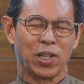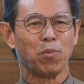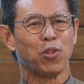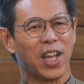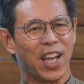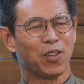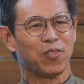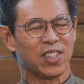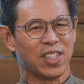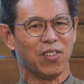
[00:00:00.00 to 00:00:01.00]
We come to the end
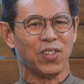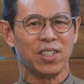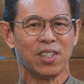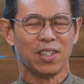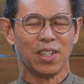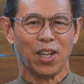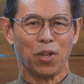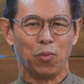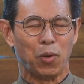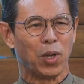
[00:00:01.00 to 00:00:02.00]
of the service.
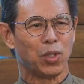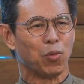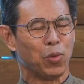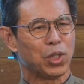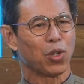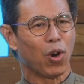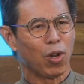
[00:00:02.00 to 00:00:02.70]
We want to wish